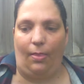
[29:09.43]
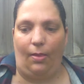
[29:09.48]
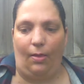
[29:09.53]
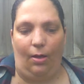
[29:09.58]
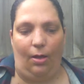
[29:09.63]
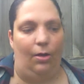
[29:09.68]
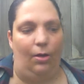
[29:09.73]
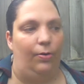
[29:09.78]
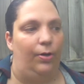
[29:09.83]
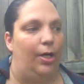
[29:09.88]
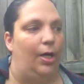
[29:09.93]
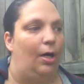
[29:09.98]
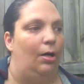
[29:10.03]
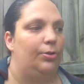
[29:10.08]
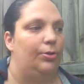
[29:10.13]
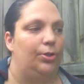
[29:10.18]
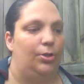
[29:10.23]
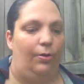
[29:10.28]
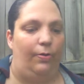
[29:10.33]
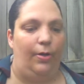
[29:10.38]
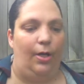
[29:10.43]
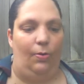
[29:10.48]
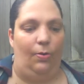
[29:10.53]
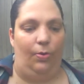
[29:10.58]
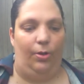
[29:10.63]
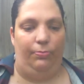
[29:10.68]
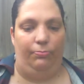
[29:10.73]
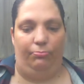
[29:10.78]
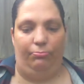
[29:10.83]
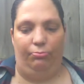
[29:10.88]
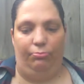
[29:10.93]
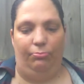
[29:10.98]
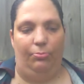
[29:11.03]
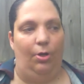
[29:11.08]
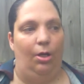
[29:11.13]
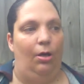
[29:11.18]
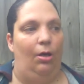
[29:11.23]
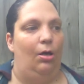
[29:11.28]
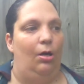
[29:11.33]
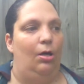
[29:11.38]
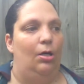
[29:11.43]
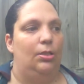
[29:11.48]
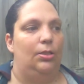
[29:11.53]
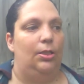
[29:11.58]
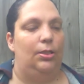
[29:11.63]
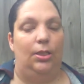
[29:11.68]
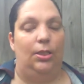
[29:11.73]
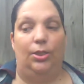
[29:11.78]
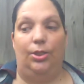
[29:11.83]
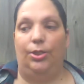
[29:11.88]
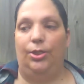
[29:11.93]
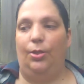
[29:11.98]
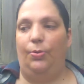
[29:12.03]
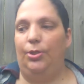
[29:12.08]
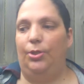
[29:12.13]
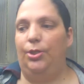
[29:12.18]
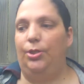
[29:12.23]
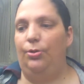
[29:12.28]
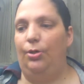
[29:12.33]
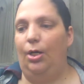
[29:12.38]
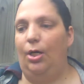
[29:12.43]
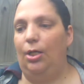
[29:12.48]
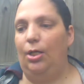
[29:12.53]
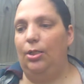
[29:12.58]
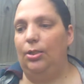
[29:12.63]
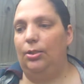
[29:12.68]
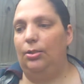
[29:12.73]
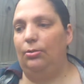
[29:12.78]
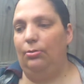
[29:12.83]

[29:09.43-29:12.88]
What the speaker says: yeah, I'll show that one. I didn't show it to you guys.